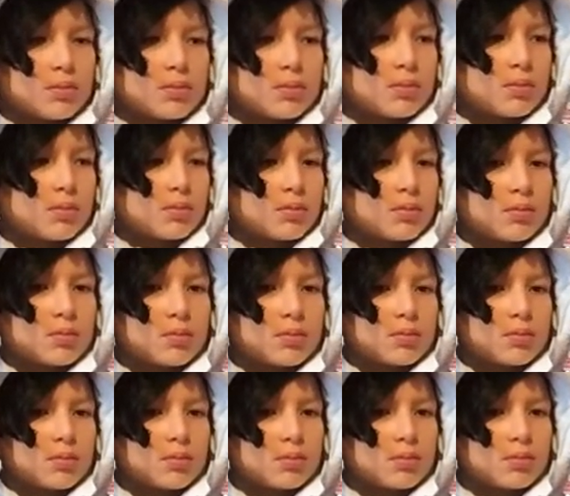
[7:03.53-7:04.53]

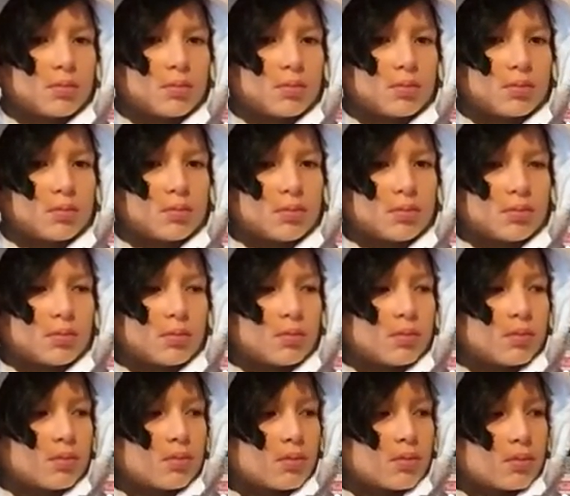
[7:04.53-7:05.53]

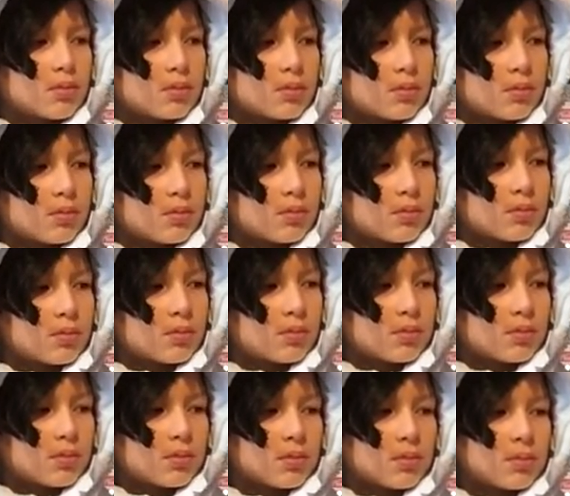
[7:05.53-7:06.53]

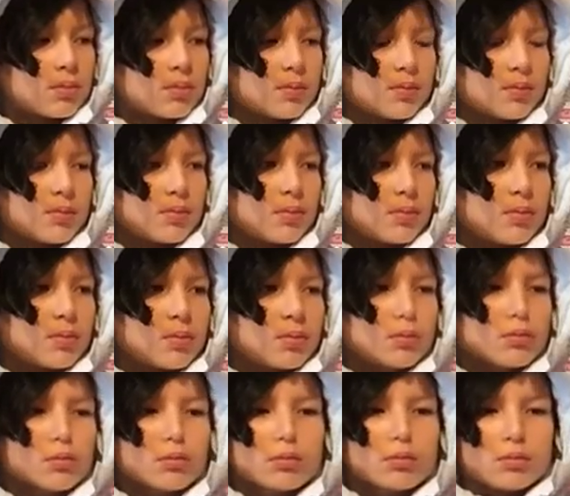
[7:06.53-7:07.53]

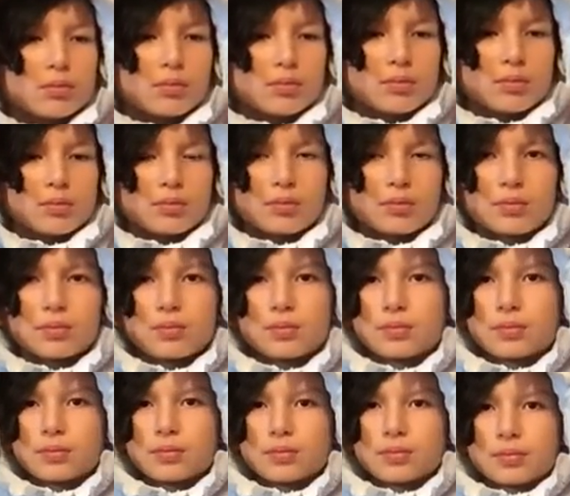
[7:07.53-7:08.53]

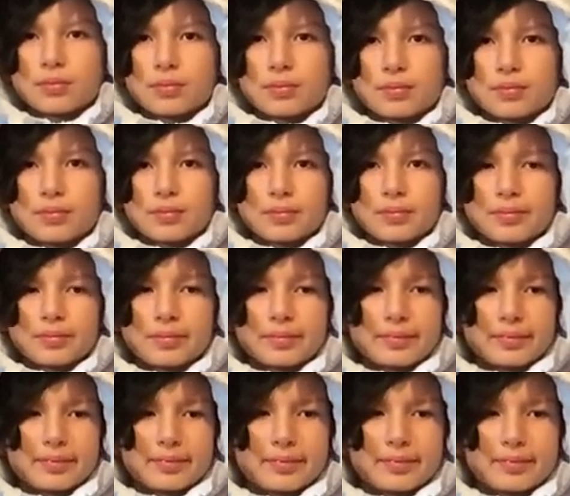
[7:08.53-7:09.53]

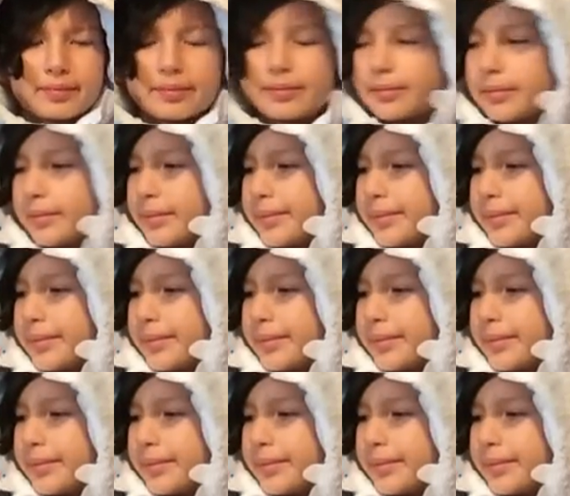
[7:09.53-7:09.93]
This person isn't speaking.